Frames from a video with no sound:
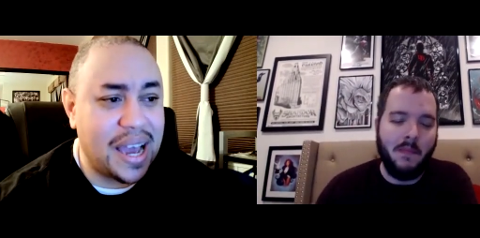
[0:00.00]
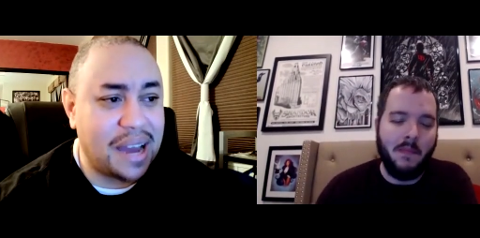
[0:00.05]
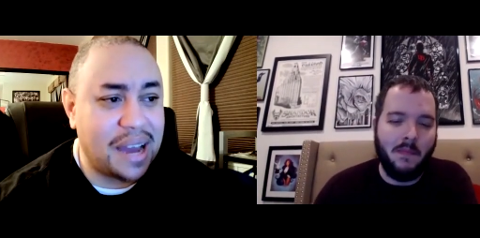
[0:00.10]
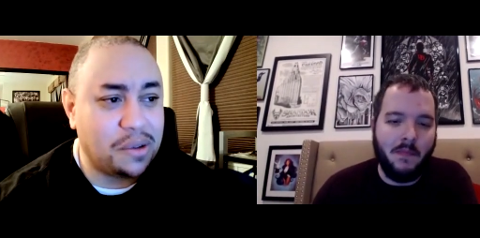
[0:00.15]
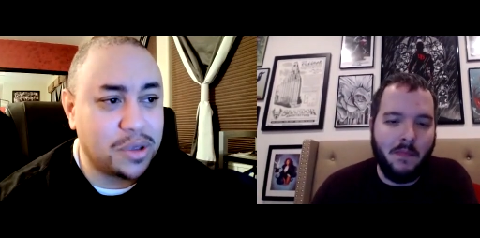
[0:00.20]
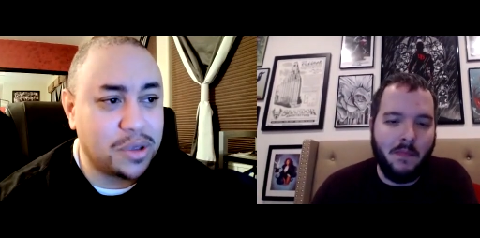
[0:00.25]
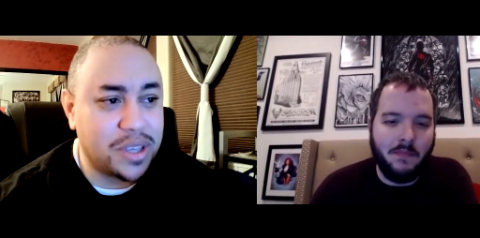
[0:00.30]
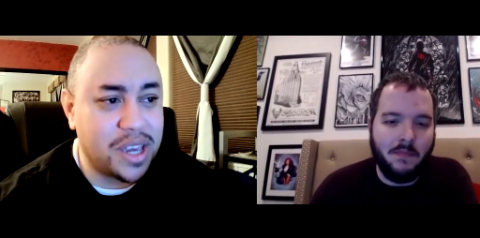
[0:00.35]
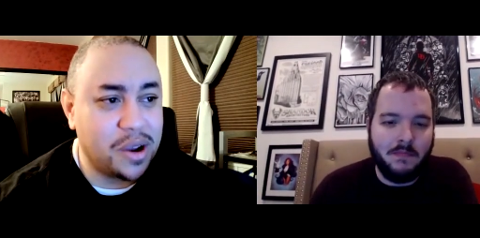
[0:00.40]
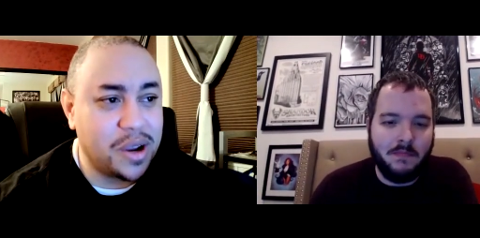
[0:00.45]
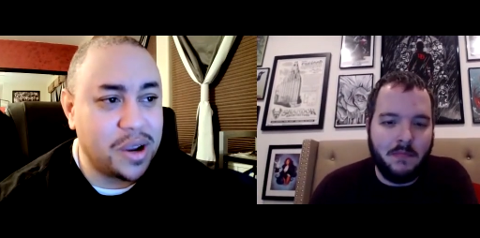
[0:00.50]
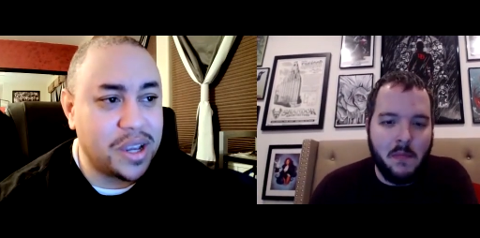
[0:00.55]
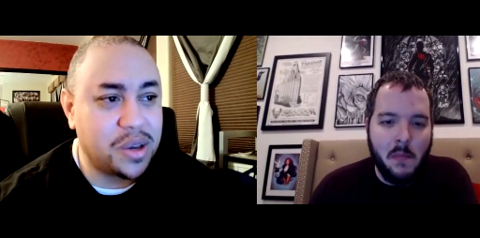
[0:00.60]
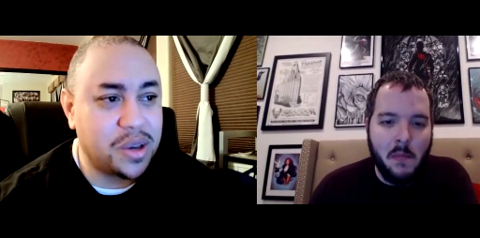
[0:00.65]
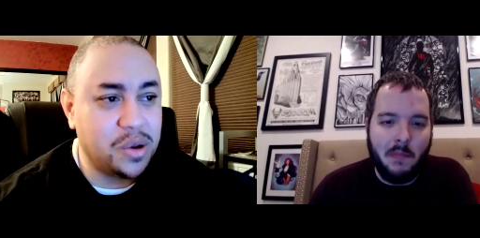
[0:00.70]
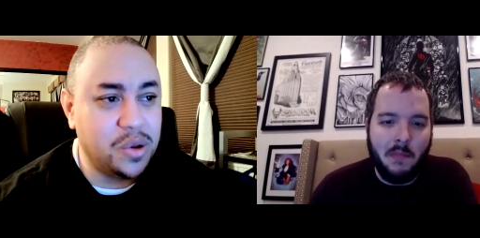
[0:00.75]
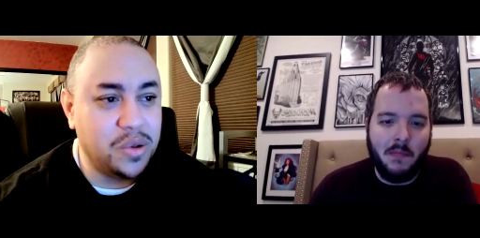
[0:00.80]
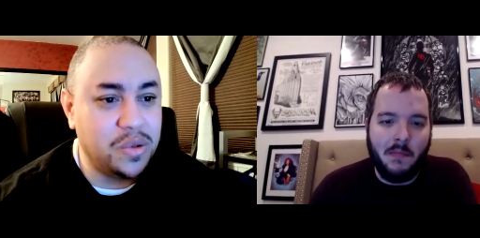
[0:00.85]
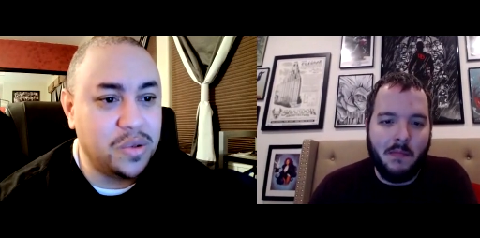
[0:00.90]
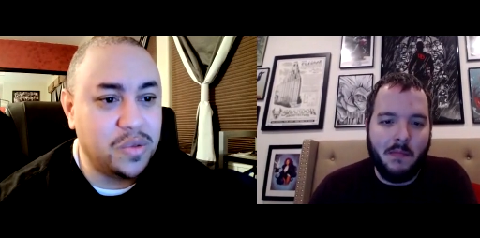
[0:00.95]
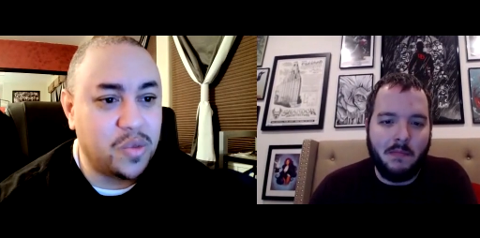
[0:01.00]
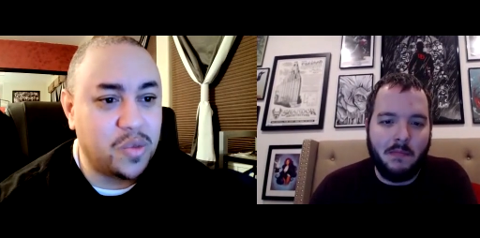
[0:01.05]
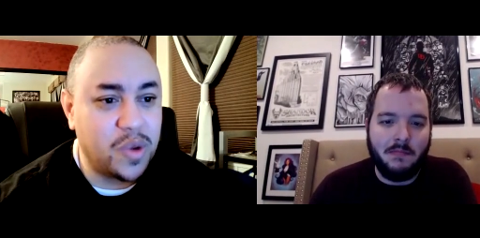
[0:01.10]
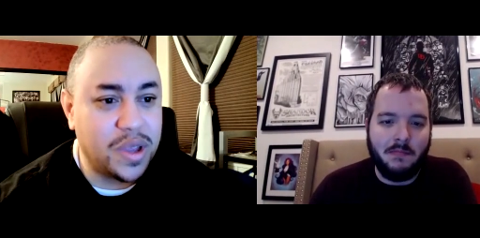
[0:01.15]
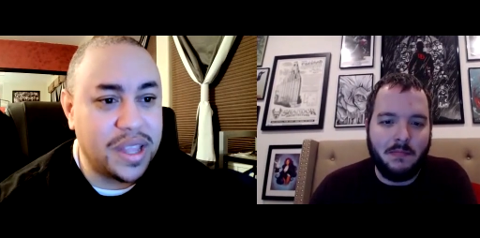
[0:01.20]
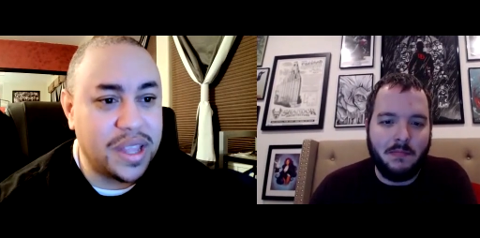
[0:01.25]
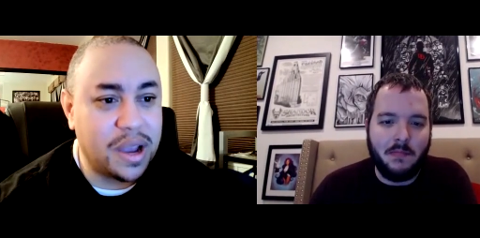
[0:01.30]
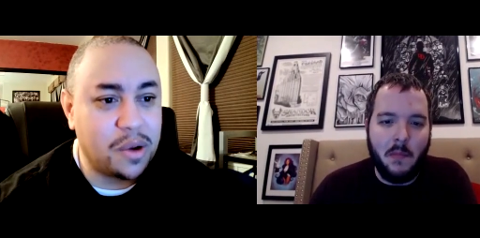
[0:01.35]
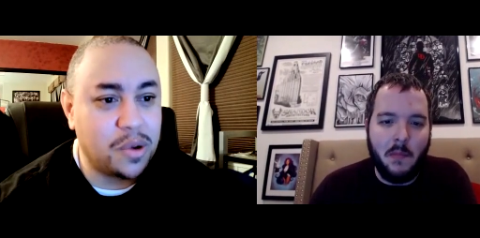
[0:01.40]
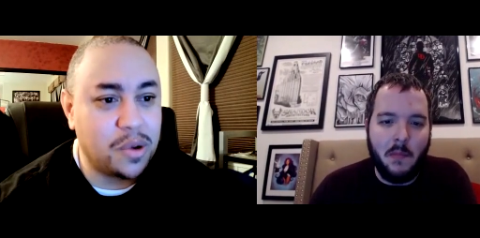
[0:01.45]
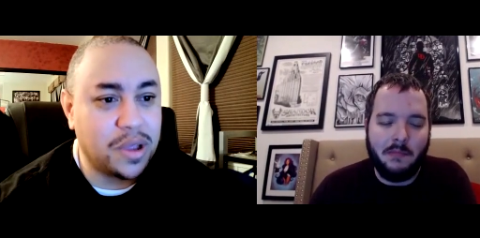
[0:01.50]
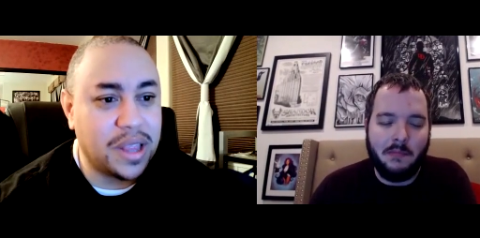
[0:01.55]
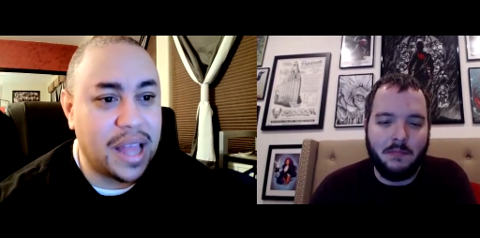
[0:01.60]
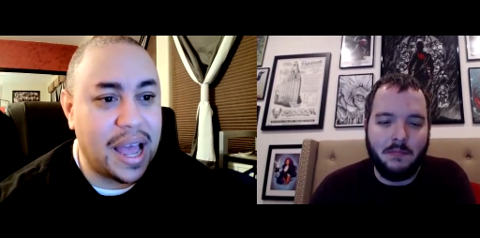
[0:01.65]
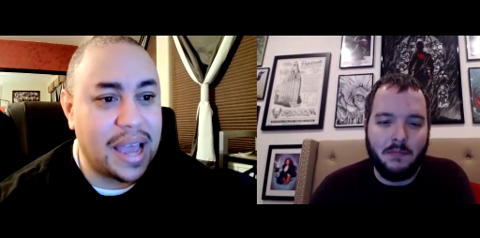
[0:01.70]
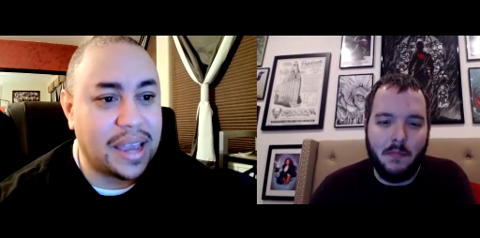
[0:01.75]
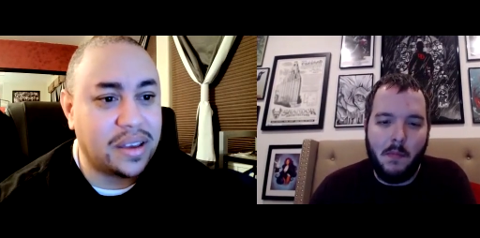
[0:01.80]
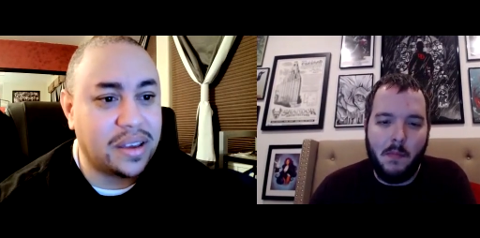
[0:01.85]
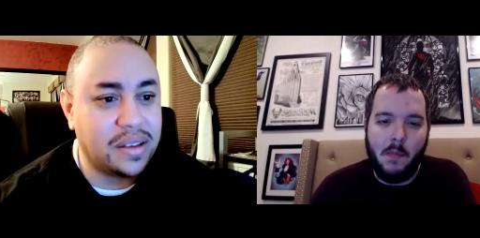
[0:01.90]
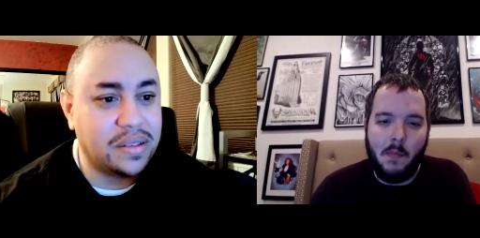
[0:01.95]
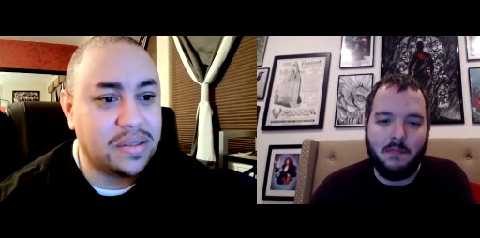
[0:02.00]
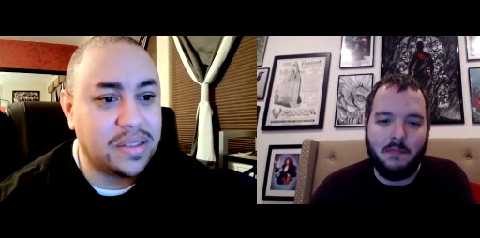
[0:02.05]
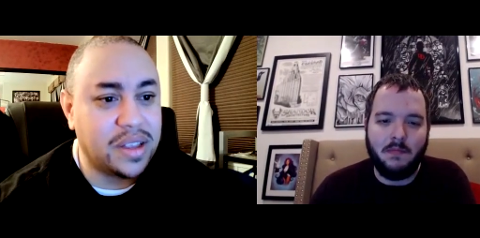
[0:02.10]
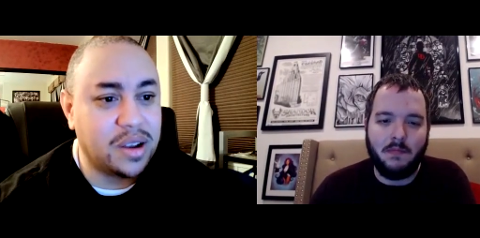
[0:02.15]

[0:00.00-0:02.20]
Speaker 1: he had with Carrie Coon when they're like